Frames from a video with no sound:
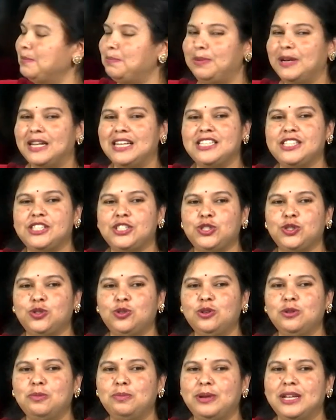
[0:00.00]
plus 2
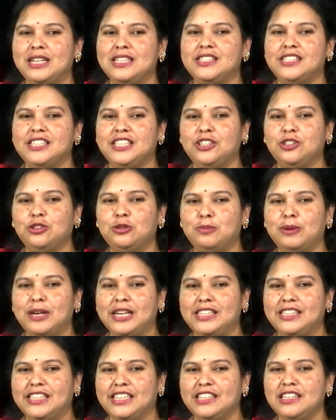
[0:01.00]
plus 0 by
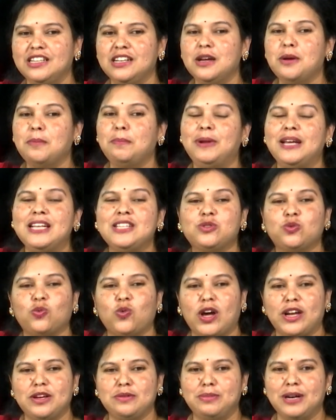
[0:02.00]
10 plus
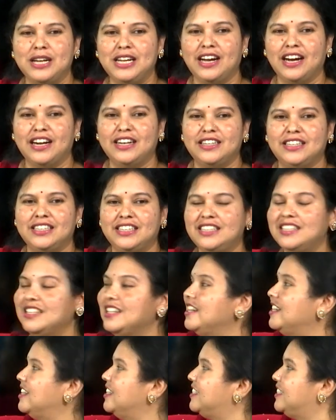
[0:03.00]
1 by 100
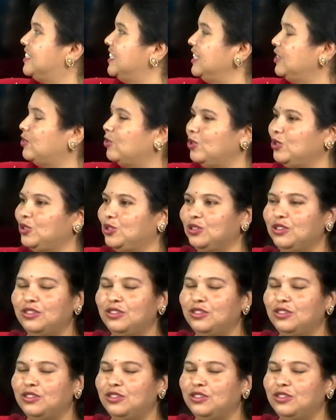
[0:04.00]
is equal to